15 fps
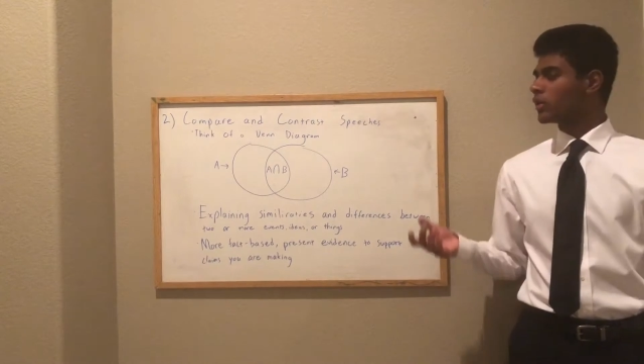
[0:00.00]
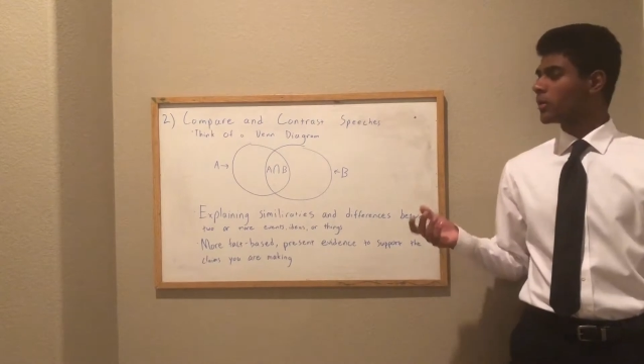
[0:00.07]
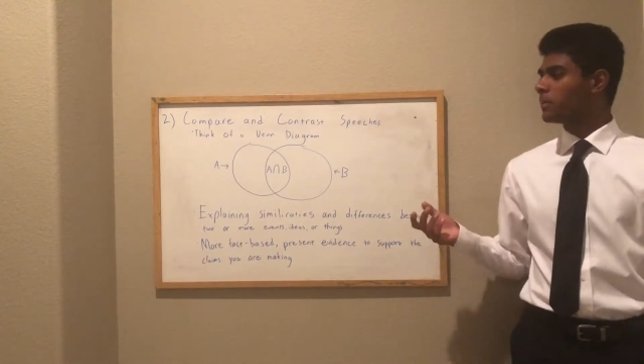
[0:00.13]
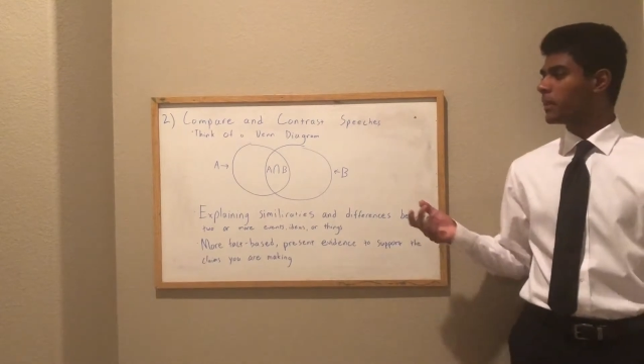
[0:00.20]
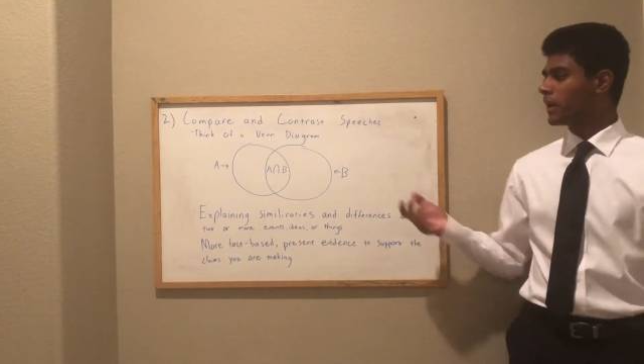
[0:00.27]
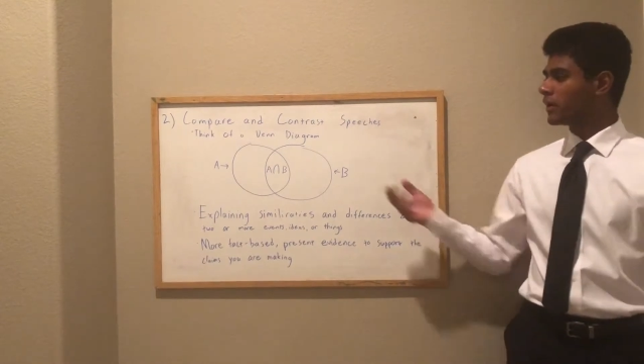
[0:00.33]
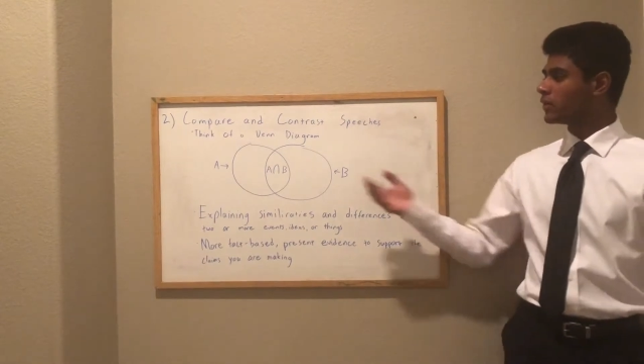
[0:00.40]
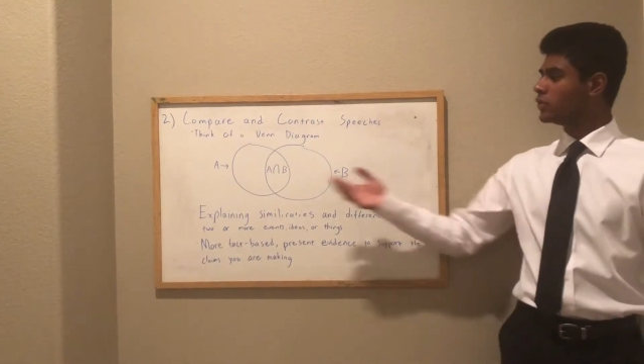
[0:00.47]

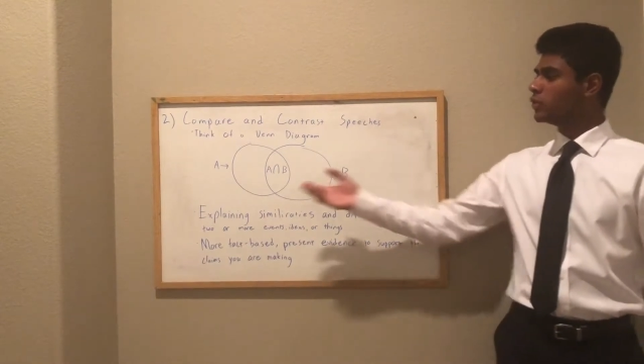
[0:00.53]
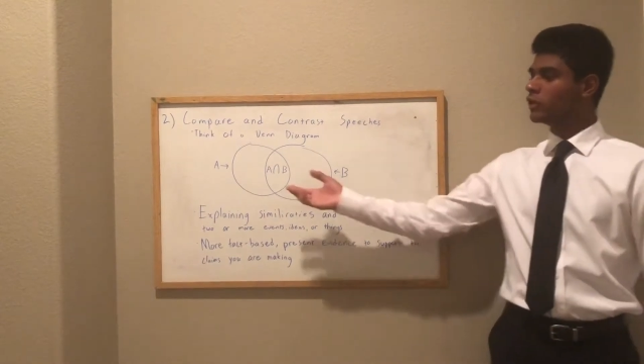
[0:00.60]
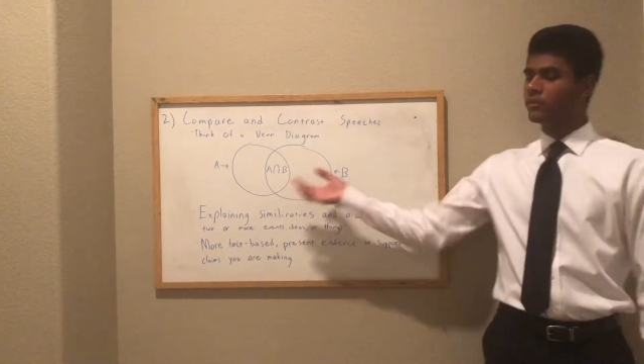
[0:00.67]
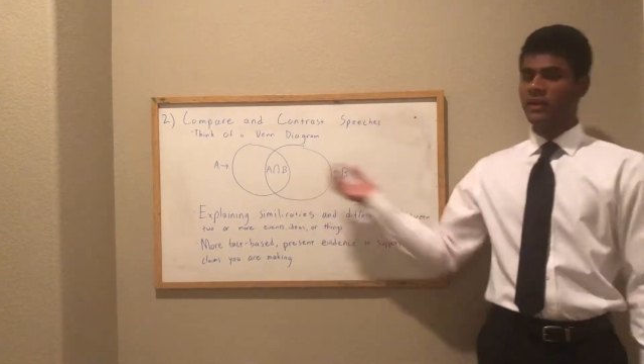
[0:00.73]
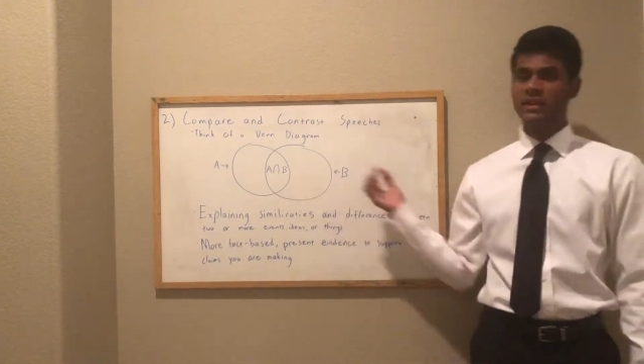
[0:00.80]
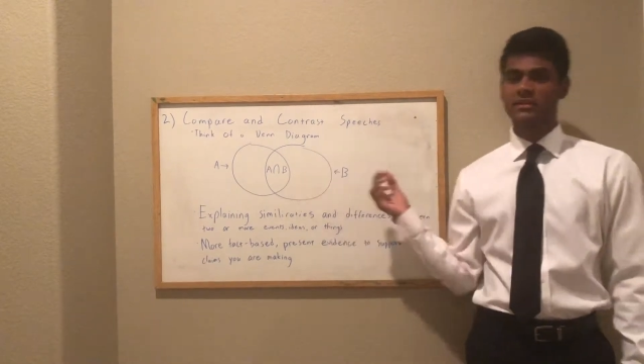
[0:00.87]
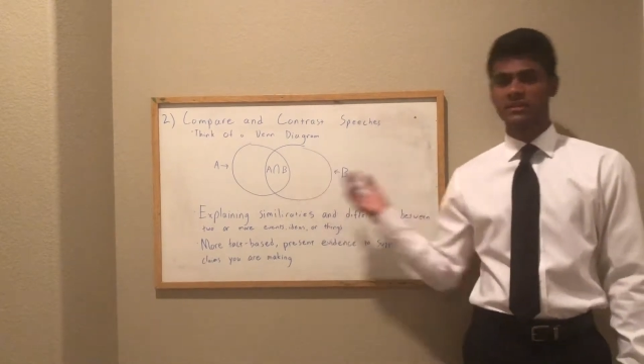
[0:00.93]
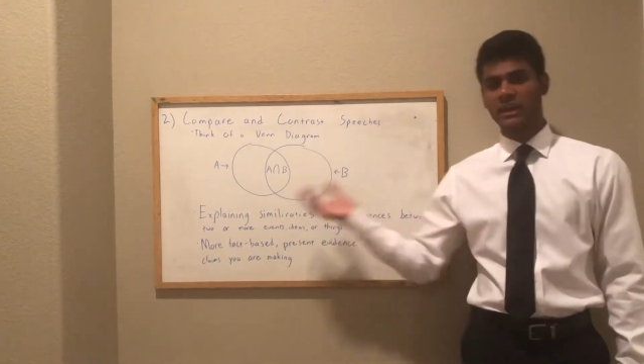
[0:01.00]
comparing two
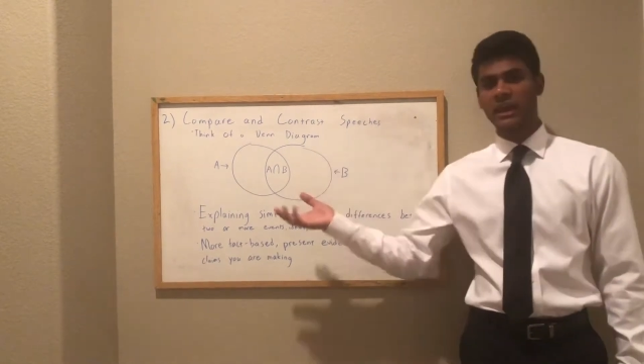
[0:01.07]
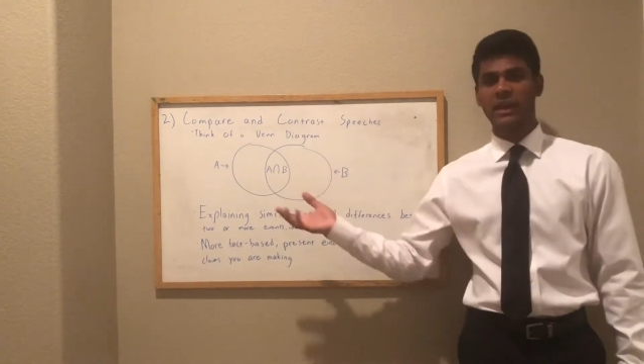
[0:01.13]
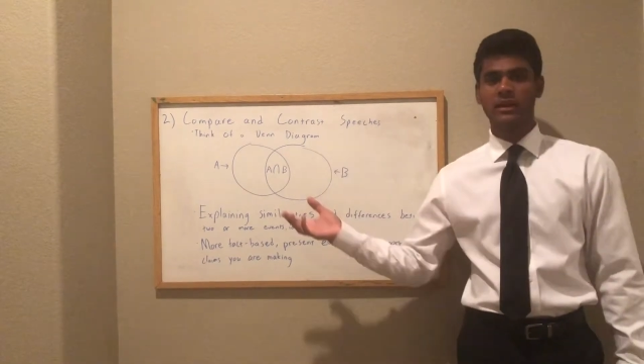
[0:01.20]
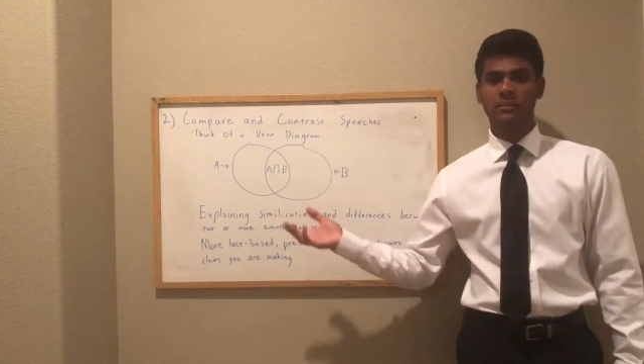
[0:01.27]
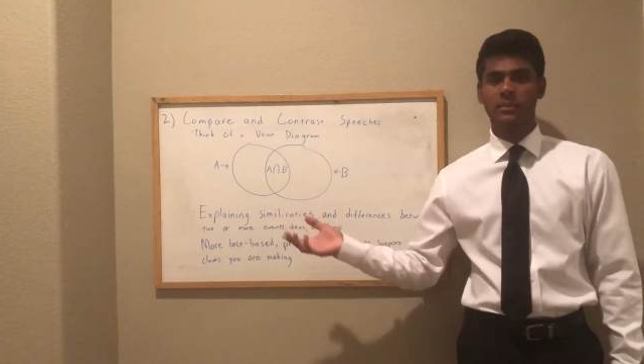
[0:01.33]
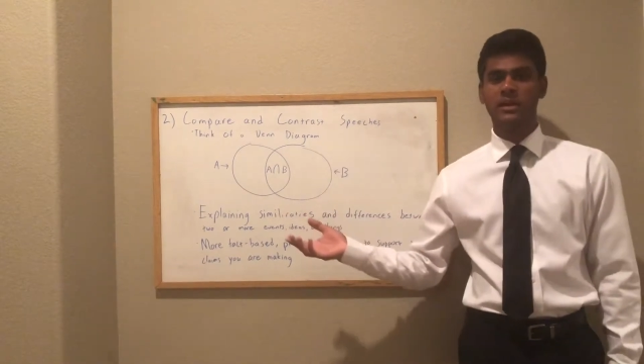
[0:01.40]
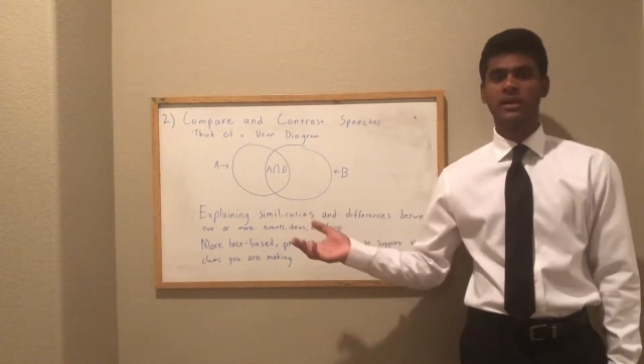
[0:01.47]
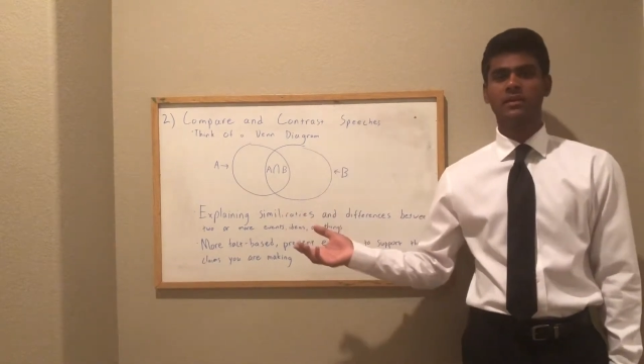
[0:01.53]
events, A
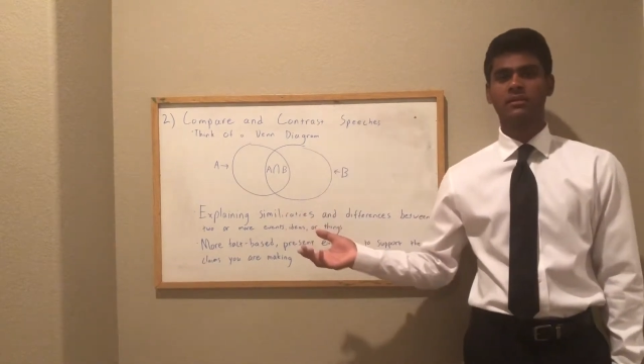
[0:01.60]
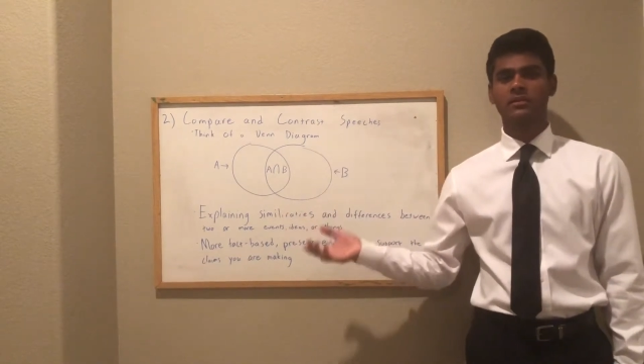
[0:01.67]
and B.